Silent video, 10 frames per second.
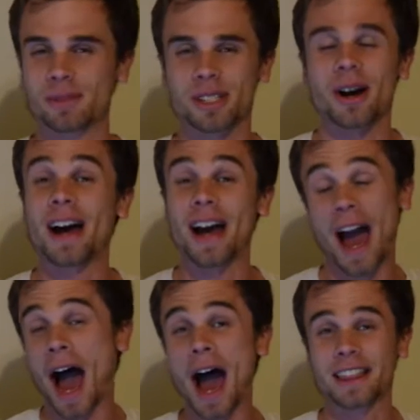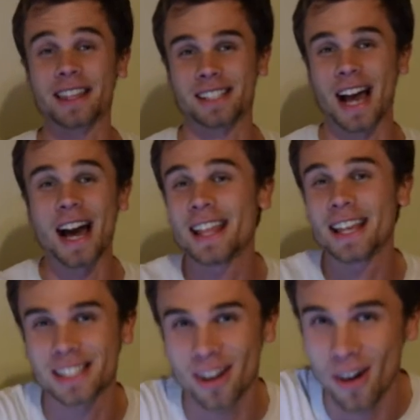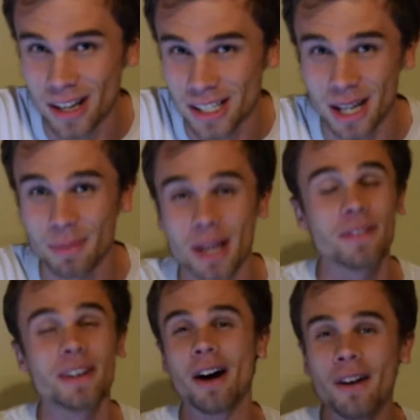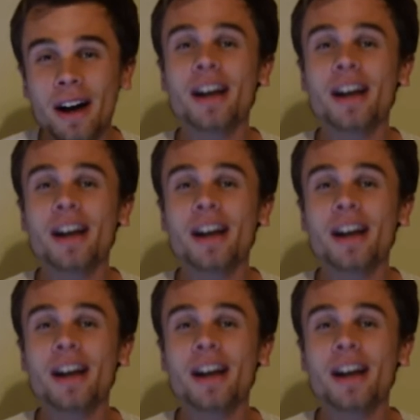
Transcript: So I think it's awesome, even though